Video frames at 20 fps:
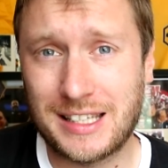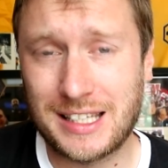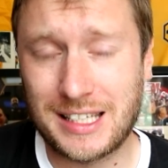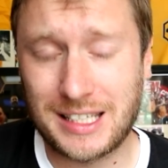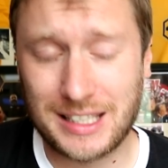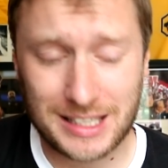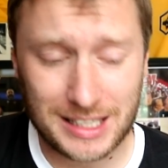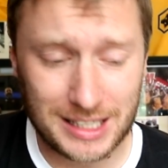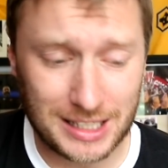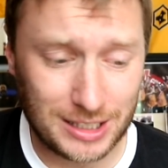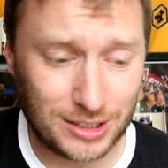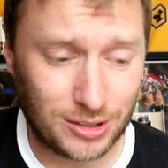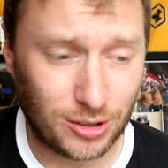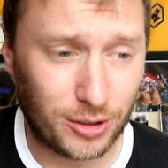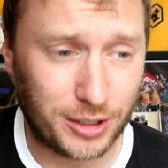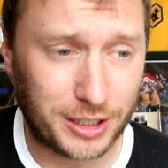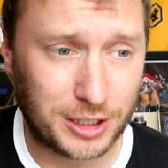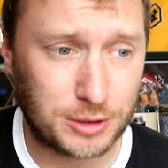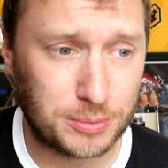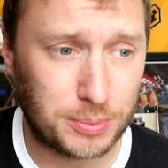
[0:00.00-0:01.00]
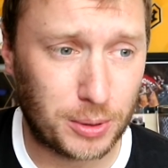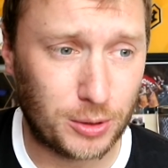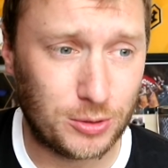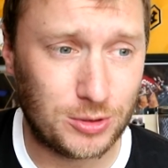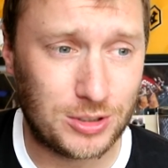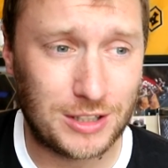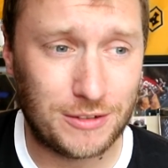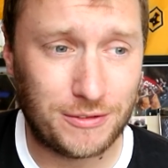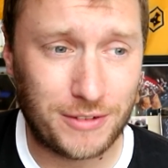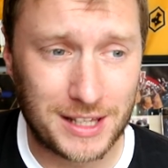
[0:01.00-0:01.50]
I think that he got
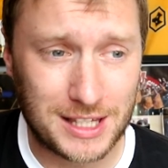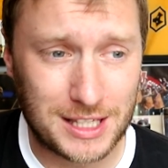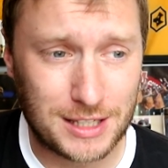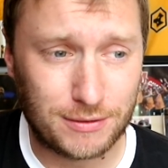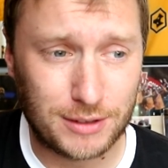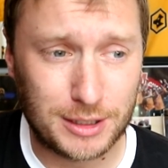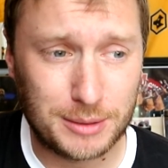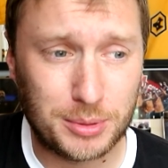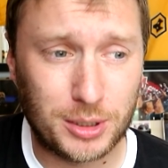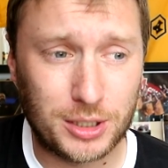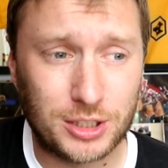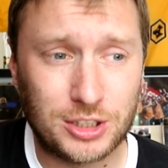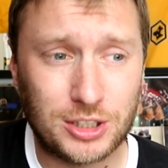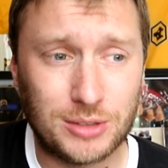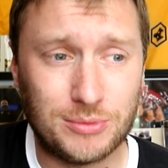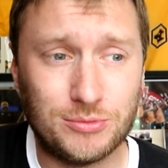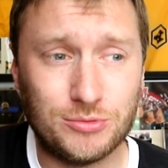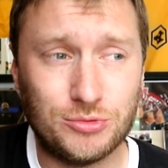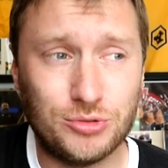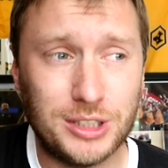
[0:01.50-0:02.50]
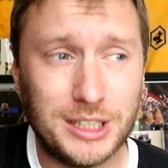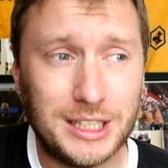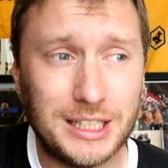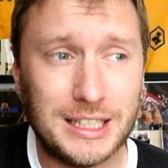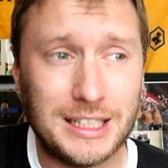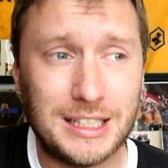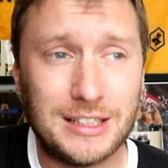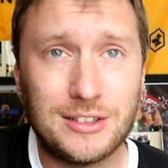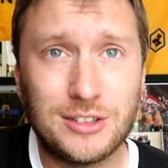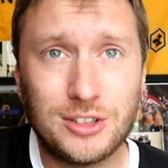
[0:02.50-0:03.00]
exposed defensively by some
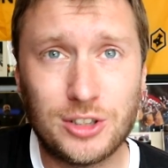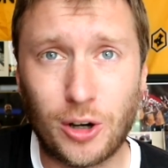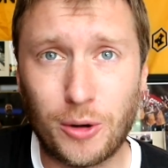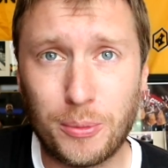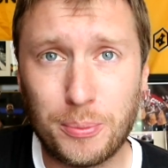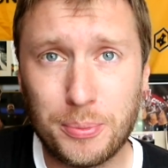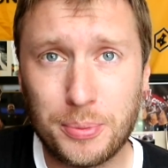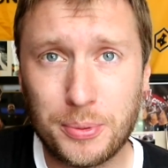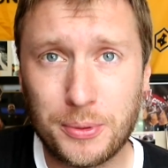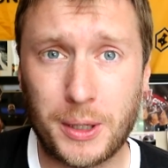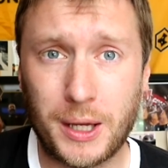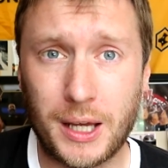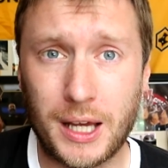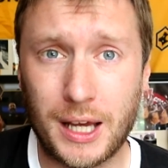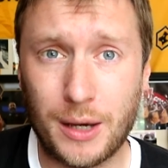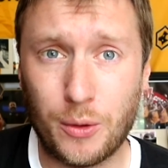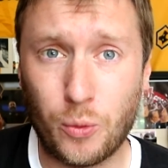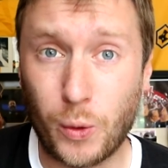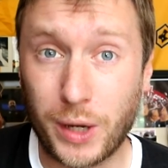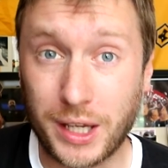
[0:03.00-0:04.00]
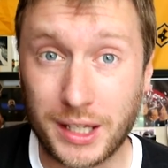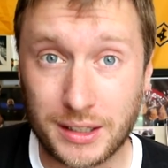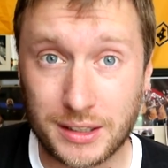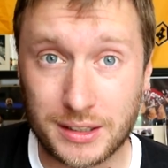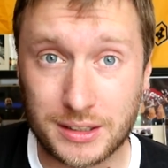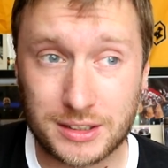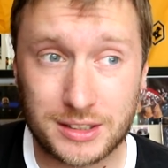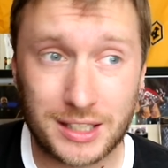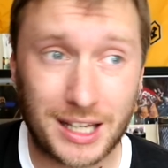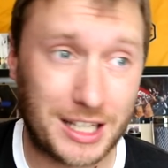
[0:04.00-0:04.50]
really top uh,
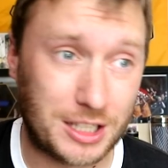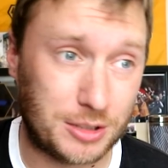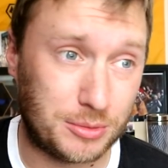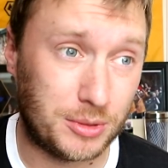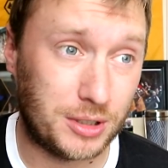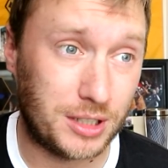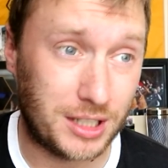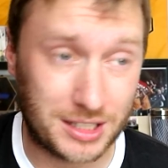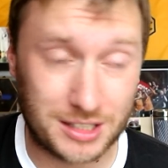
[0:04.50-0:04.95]
wingers, Adam,